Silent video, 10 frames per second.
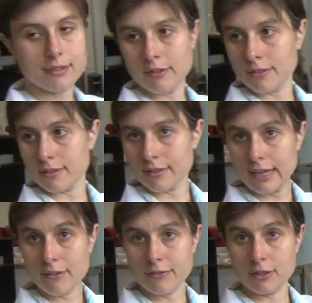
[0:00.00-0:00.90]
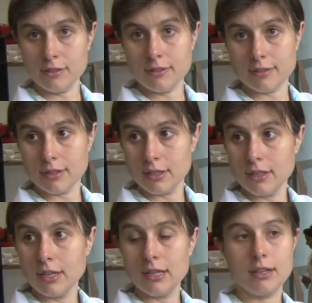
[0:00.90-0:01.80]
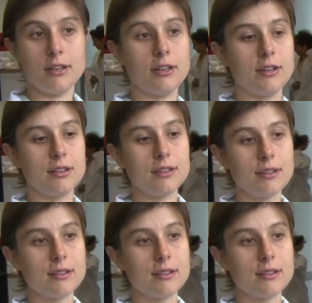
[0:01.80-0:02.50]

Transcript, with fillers: of the scaffolds uh,